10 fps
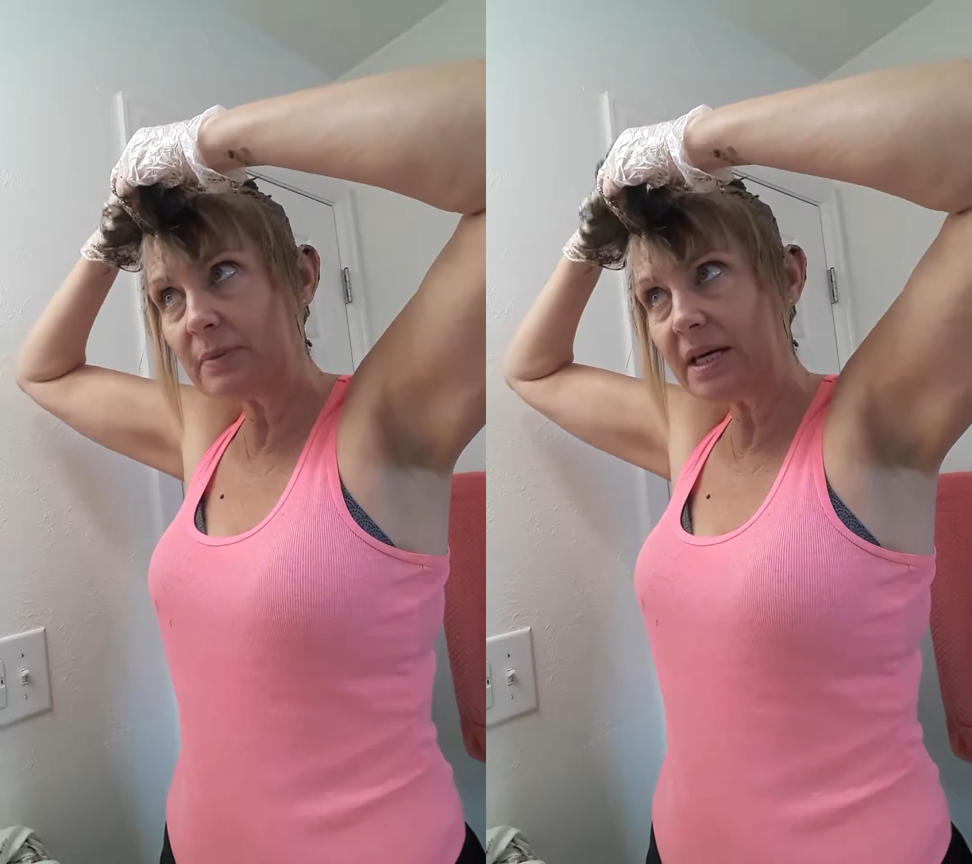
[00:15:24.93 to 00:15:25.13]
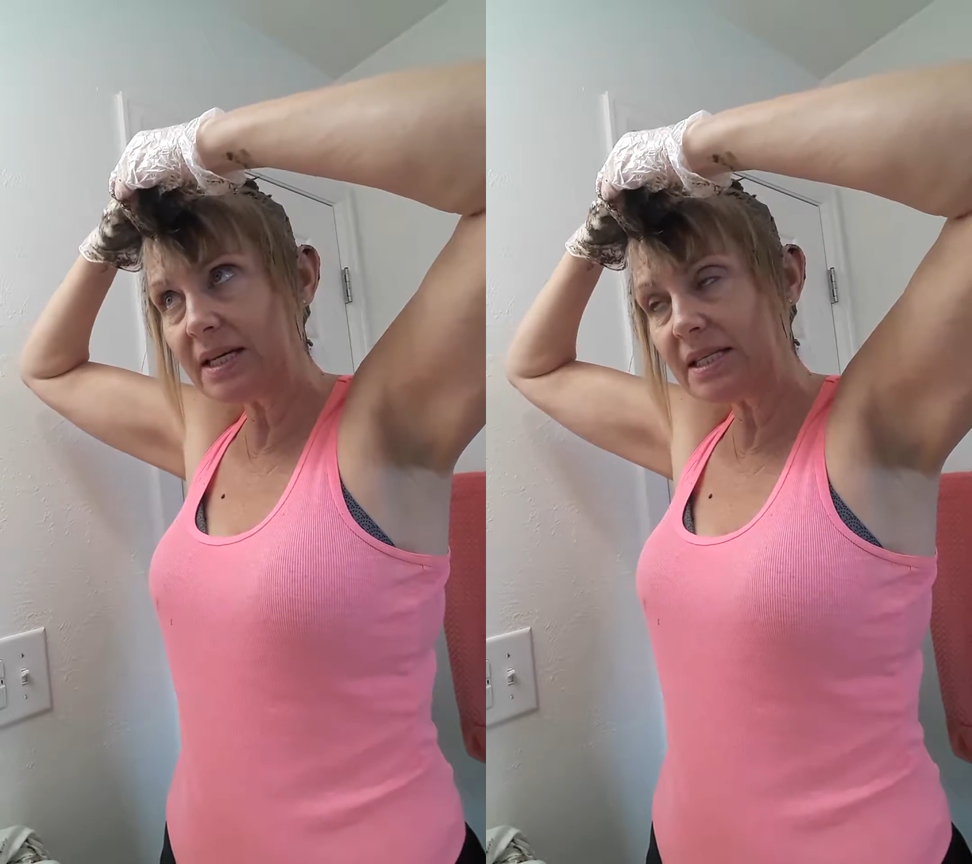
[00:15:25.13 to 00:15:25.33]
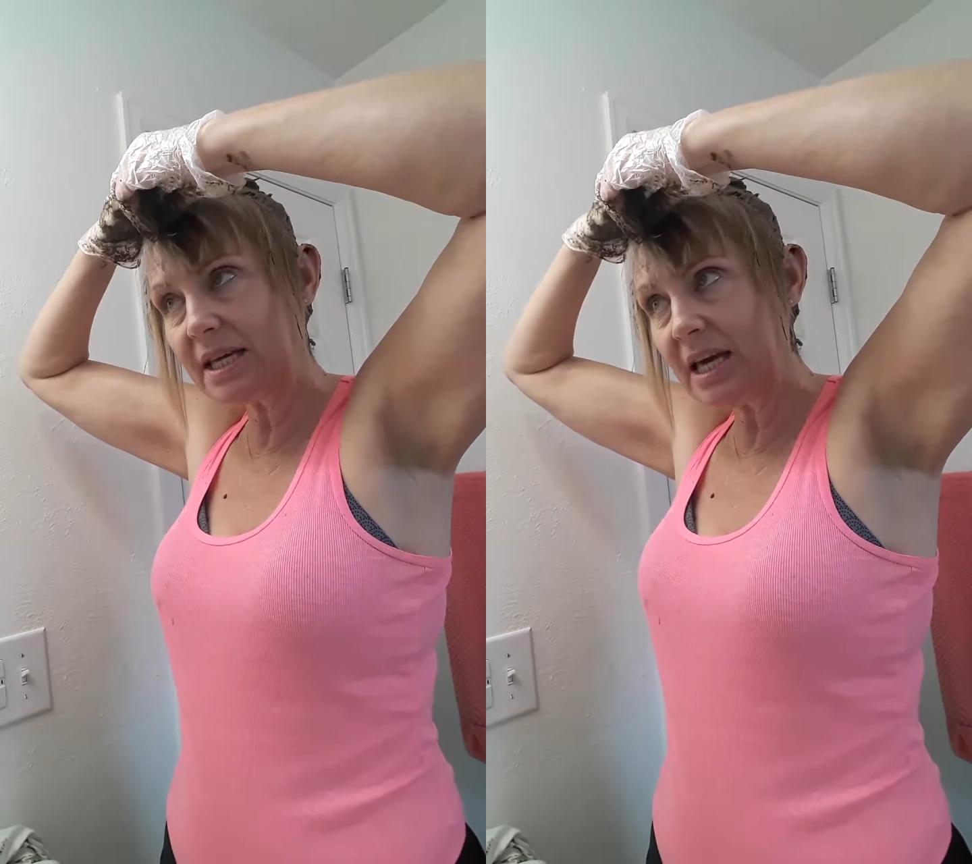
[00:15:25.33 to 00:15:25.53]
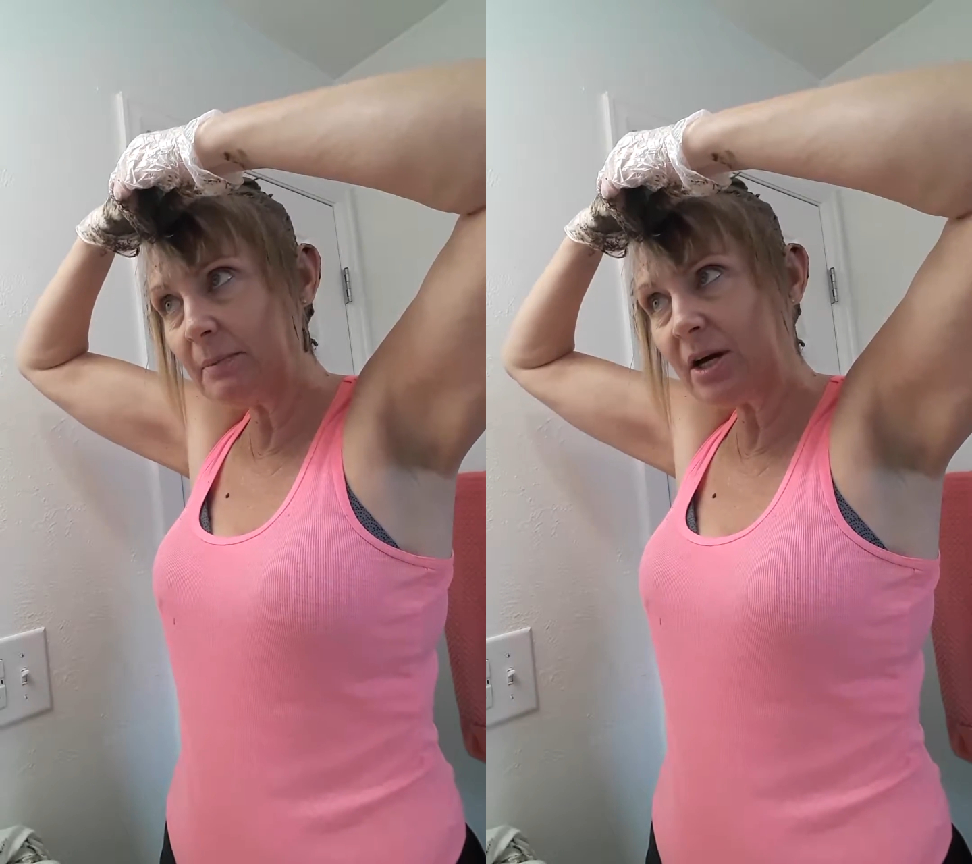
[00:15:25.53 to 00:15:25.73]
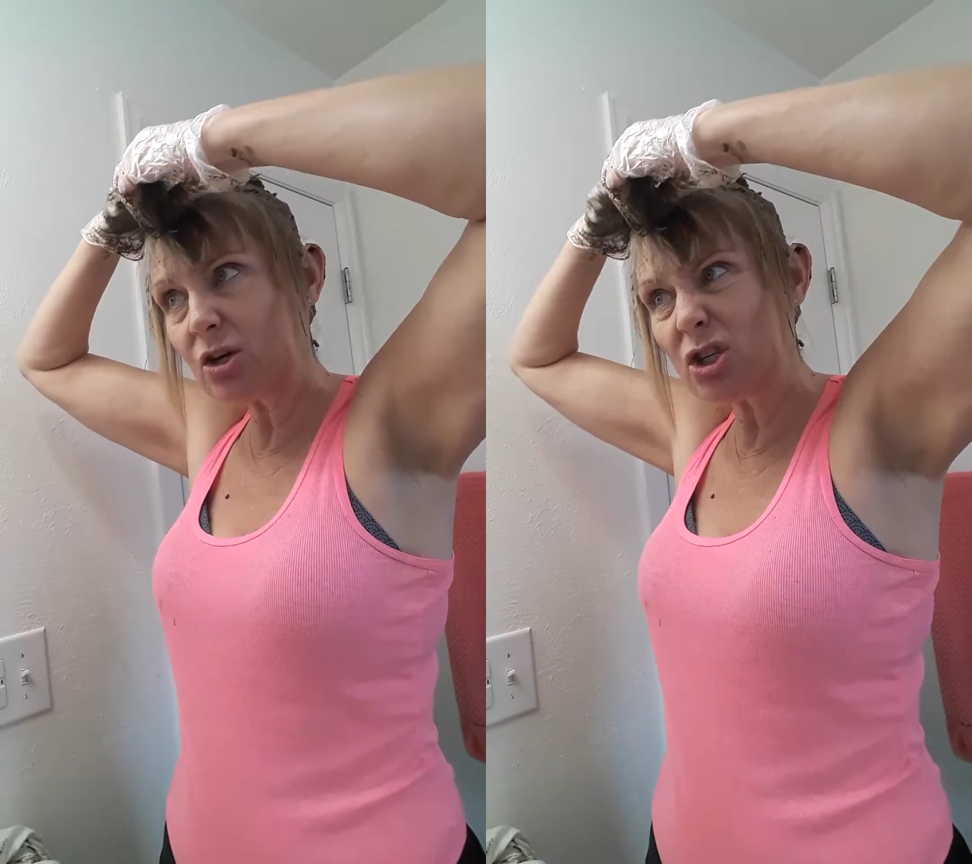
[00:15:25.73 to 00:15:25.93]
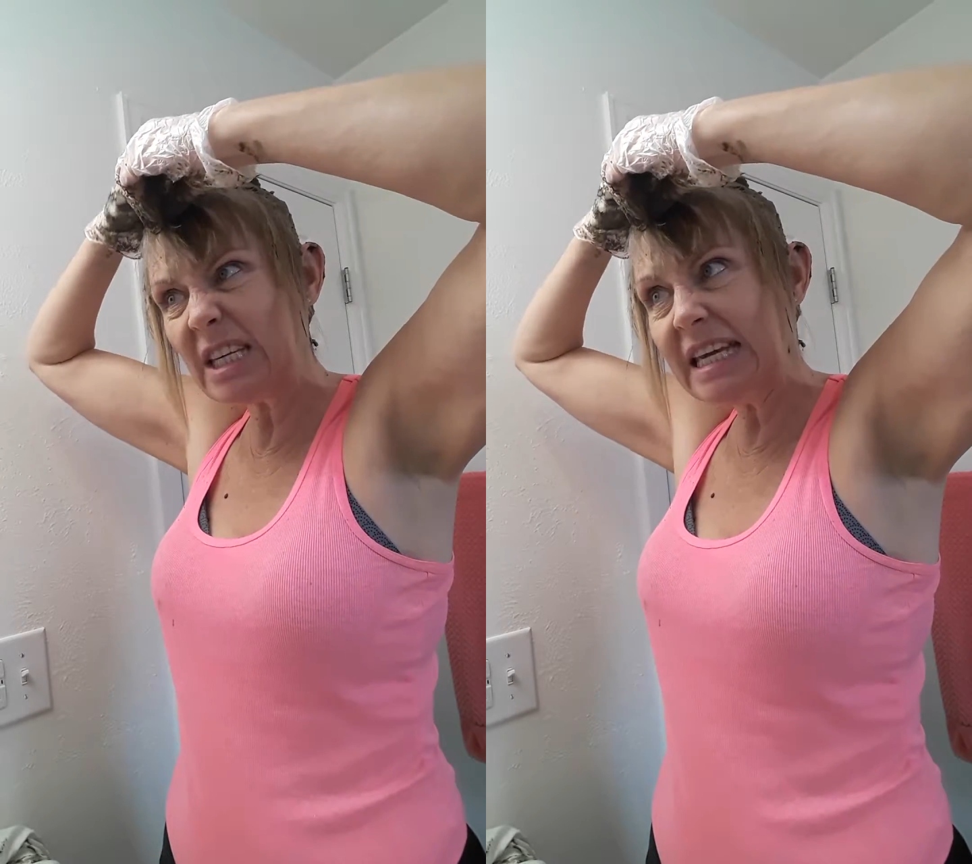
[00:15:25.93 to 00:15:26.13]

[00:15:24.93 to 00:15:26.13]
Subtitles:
because the chemicals